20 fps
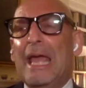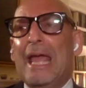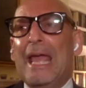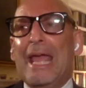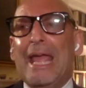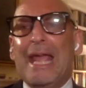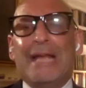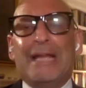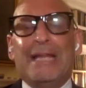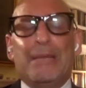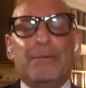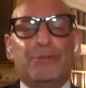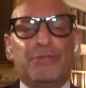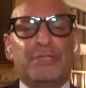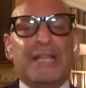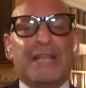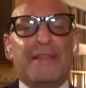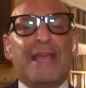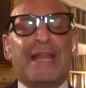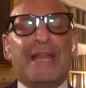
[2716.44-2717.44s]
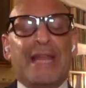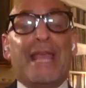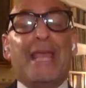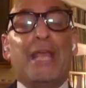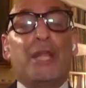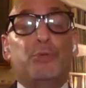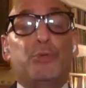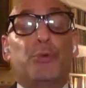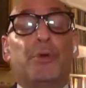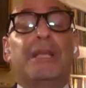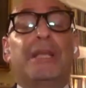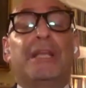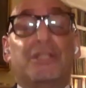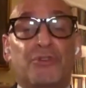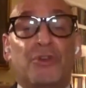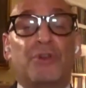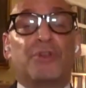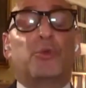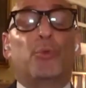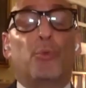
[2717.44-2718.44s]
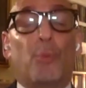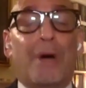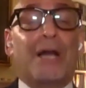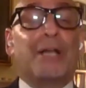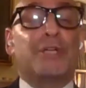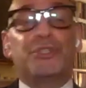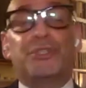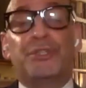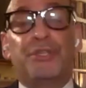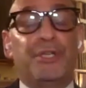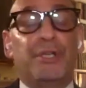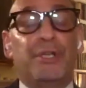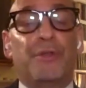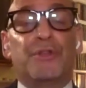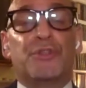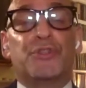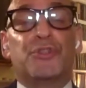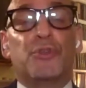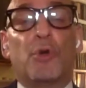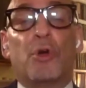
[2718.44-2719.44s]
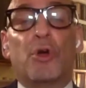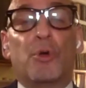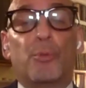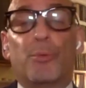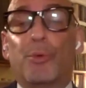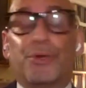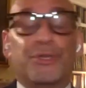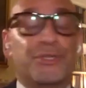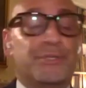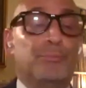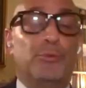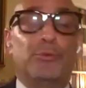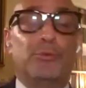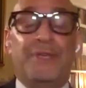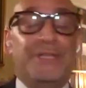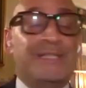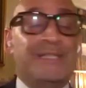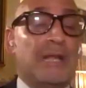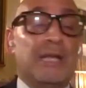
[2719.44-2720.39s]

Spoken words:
and he was just at that age where he could start to watch, you know, the Star Wars movies.